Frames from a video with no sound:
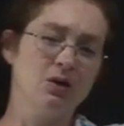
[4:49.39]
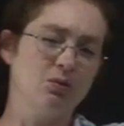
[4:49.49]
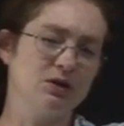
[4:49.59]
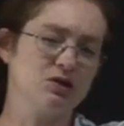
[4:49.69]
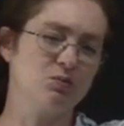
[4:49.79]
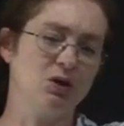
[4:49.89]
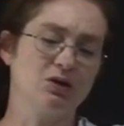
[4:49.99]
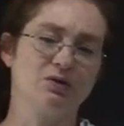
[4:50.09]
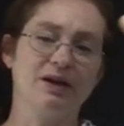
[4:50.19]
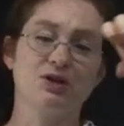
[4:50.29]
One small
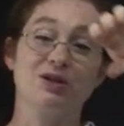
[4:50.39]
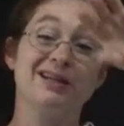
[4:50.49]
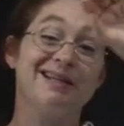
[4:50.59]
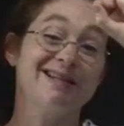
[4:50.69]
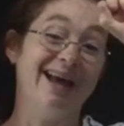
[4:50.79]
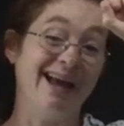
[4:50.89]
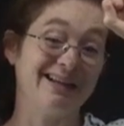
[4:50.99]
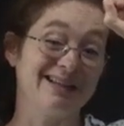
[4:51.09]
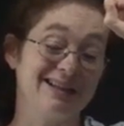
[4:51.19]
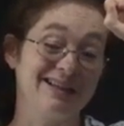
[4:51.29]
correction,
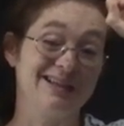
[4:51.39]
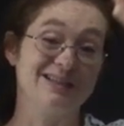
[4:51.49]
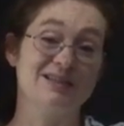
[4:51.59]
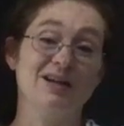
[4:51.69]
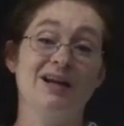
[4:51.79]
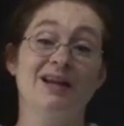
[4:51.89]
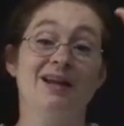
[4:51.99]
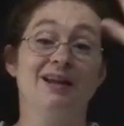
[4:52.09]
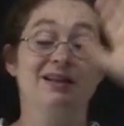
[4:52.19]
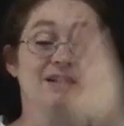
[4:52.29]
technically it's not
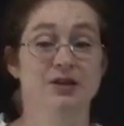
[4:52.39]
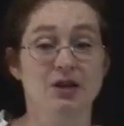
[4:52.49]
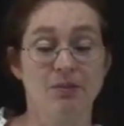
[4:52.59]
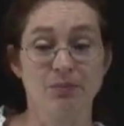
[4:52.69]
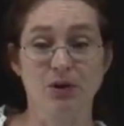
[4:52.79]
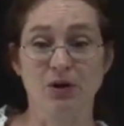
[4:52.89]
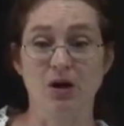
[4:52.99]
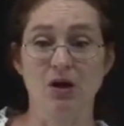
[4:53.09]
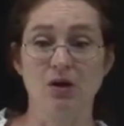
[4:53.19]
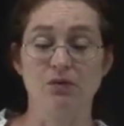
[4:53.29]
the number
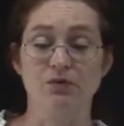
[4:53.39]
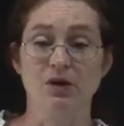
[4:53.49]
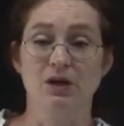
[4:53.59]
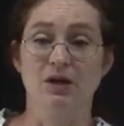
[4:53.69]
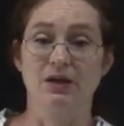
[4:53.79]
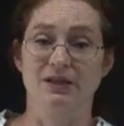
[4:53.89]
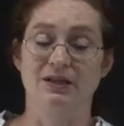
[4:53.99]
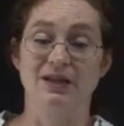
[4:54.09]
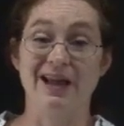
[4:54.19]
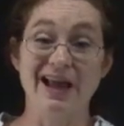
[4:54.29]
of uh,
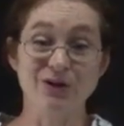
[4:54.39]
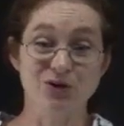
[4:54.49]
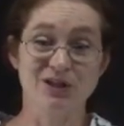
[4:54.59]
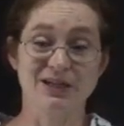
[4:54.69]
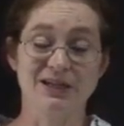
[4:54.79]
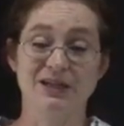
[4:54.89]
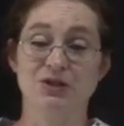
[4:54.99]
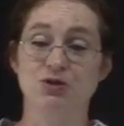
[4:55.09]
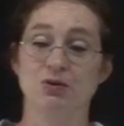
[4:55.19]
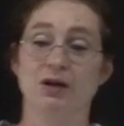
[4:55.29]
the energy in
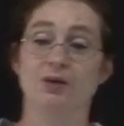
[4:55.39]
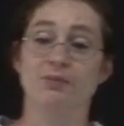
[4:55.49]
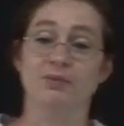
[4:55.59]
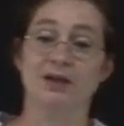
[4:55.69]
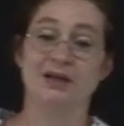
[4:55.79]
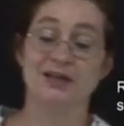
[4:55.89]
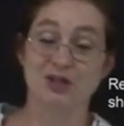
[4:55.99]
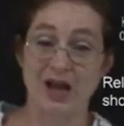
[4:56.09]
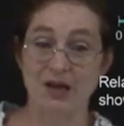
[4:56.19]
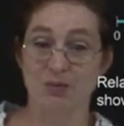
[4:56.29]
each um, in each
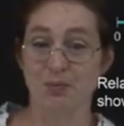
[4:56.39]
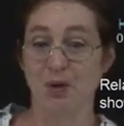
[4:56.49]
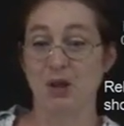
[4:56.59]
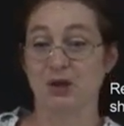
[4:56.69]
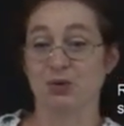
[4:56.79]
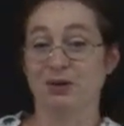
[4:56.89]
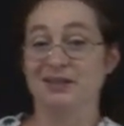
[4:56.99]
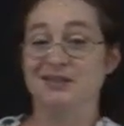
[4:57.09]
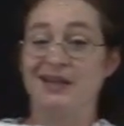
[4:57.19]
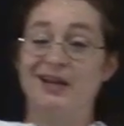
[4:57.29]
atom or molecule, it's the